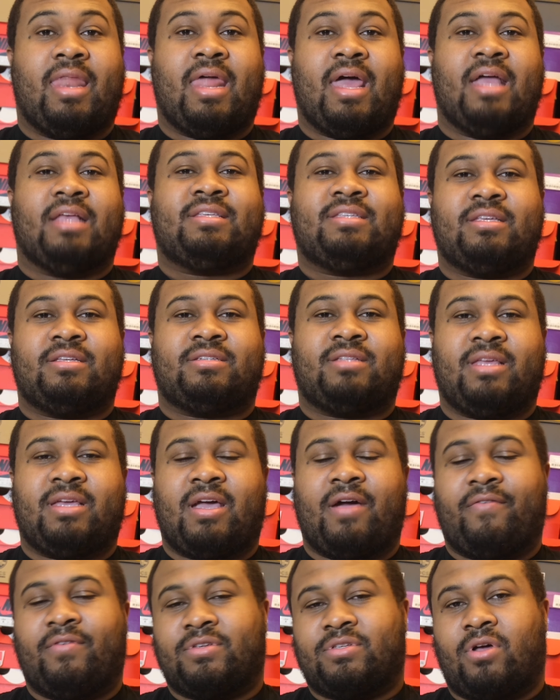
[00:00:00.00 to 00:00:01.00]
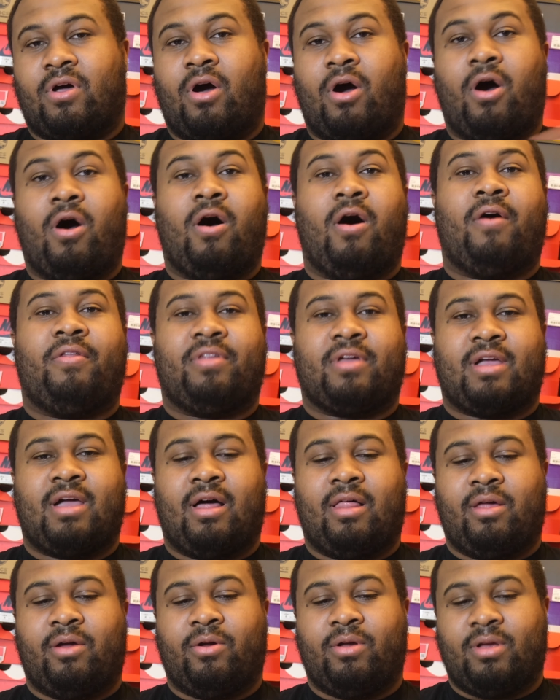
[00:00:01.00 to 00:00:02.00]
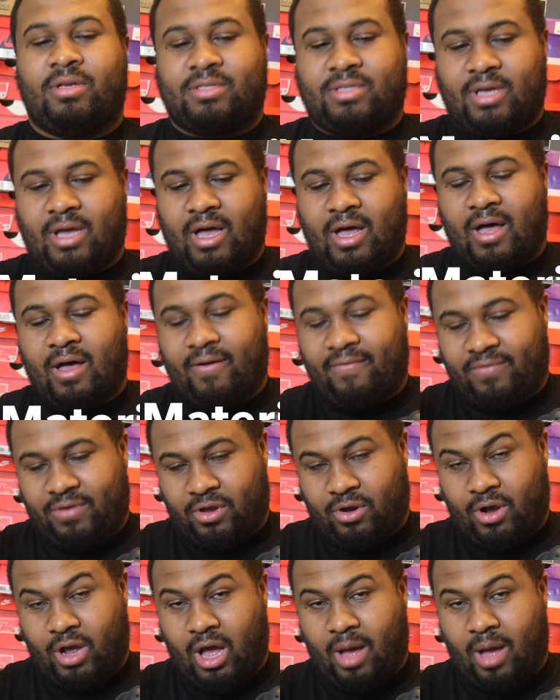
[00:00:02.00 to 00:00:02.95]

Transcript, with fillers: And that essentially covers all the colors of your